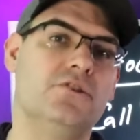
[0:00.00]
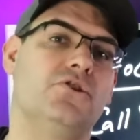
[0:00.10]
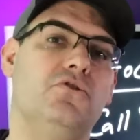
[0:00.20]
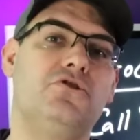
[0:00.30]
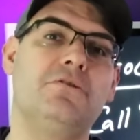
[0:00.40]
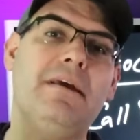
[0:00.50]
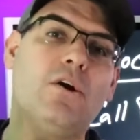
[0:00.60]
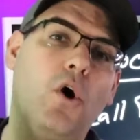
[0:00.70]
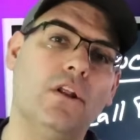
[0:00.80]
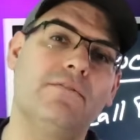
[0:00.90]
So you should
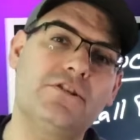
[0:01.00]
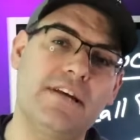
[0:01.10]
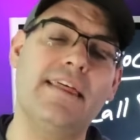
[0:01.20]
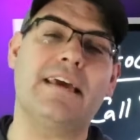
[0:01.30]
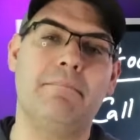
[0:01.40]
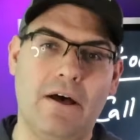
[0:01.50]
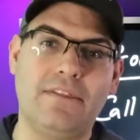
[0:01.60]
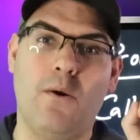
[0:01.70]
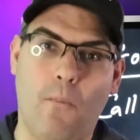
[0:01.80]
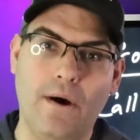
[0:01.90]
make all of your selling
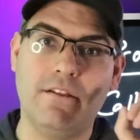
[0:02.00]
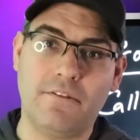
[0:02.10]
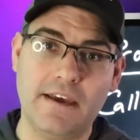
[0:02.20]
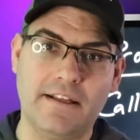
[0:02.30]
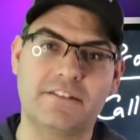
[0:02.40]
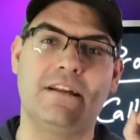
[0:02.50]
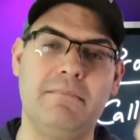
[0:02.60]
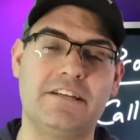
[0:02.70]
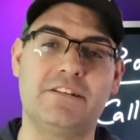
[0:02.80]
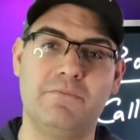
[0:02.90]
about that one thing that's gonna
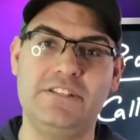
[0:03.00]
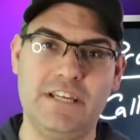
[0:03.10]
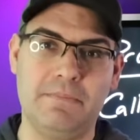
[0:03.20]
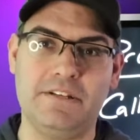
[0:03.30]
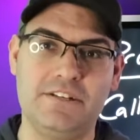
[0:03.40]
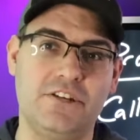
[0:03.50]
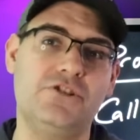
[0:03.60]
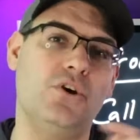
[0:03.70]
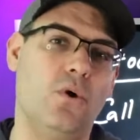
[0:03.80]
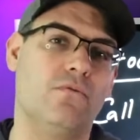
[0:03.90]
make someone tip a
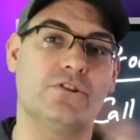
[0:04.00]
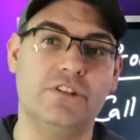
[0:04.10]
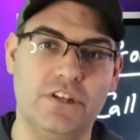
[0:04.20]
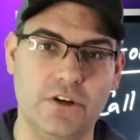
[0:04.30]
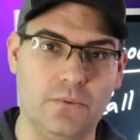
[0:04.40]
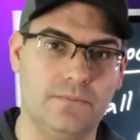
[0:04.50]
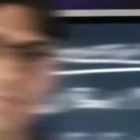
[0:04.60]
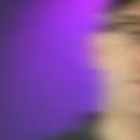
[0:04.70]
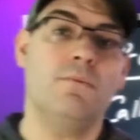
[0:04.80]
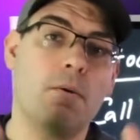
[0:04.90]
decision over to you.
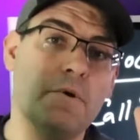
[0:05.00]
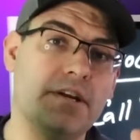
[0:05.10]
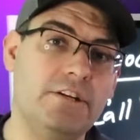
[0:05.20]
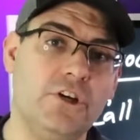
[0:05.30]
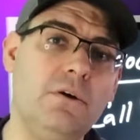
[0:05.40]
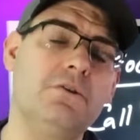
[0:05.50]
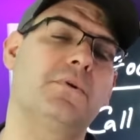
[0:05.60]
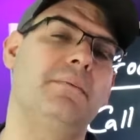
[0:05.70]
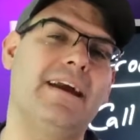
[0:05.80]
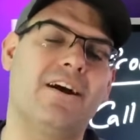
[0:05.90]
So what we're gonna do is
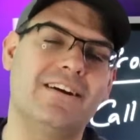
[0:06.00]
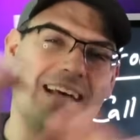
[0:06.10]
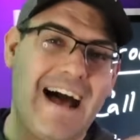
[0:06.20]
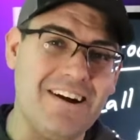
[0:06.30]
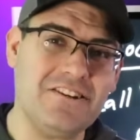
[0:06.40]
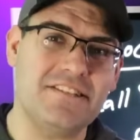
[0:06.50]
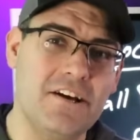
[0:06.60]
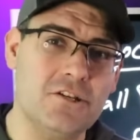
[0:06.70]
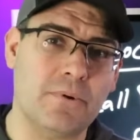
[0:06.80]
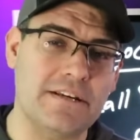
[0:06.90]
we're gonna make our entire
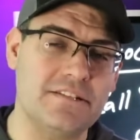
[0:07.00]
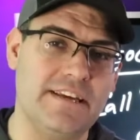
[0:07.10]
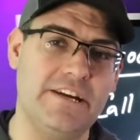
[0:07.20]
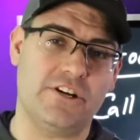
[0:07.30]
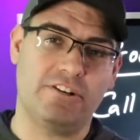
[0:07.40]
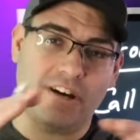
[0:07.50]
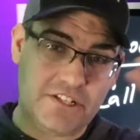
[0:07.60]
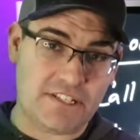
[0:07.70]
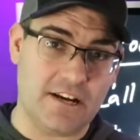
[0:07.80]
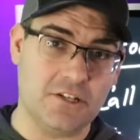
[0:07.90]
sales presentation, our
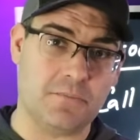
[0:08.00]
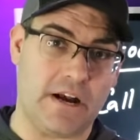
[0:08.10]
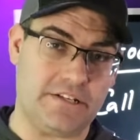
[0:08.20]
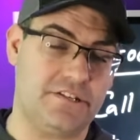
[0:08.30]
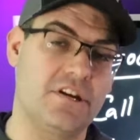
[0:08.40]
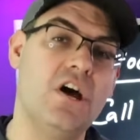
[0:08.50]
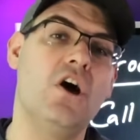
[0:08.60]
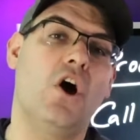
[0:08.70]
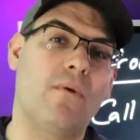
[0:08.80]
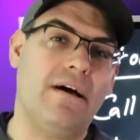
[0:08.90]
entire sales process
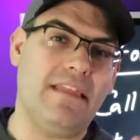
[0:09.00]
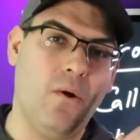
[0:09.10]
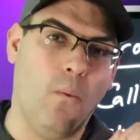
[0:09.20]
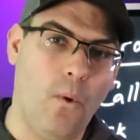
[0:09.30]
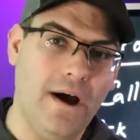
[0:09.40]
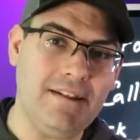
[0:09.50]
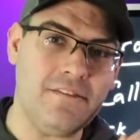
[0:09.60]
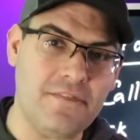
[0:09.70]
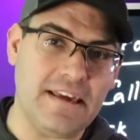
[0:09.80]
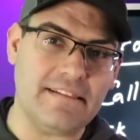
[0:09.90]
around that
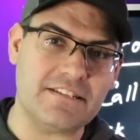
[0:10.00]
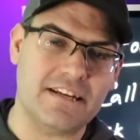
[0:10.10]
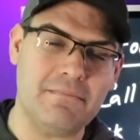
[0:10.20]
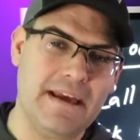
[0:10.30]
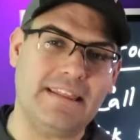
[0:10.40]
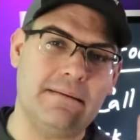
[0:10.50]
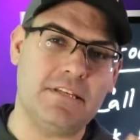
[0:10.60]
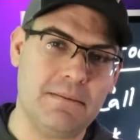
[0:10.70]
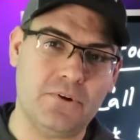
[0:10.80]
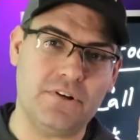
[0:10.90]
one thing that's gonna make them
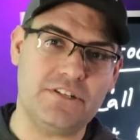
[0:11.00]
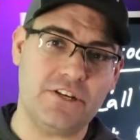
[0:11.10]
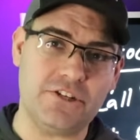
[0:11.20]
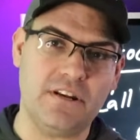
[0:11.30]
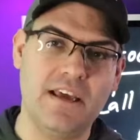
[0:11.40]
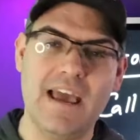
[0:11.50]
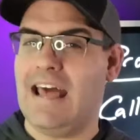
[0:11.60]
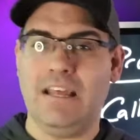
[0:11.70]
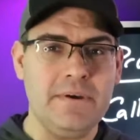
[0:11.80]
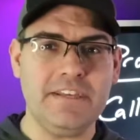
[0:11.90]
tip their decision,
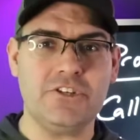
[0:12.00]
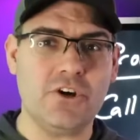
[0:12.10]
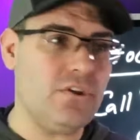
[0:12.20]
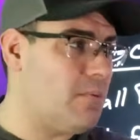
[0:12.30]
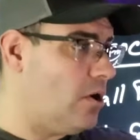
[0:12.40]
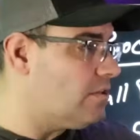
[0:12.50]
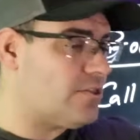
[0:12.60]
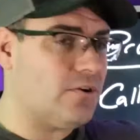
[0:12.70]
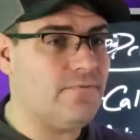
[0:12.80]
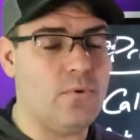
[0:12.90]
and then we can show them all the
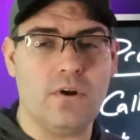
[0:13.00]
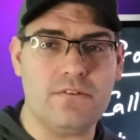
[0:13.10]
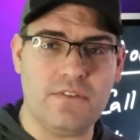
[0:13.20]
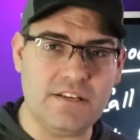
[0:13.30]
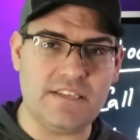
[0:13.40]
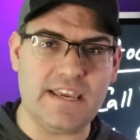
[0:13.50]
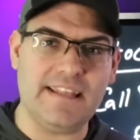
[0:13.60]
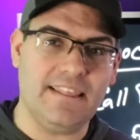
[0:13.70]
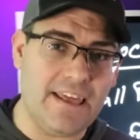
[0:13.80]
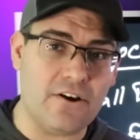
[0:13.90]
34 other things they
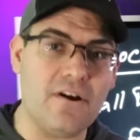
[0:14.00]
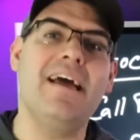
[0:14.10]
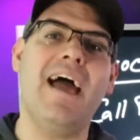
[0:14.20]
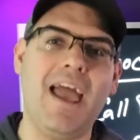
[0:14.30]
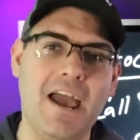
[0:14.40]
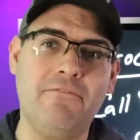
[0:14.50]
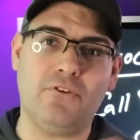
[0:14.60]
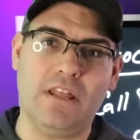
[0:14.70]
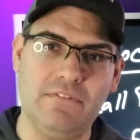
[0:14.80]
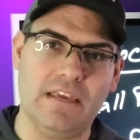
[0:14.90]
get later
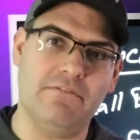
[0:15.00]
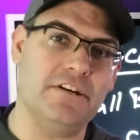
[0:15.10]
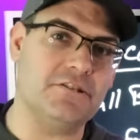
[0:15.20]
after they've given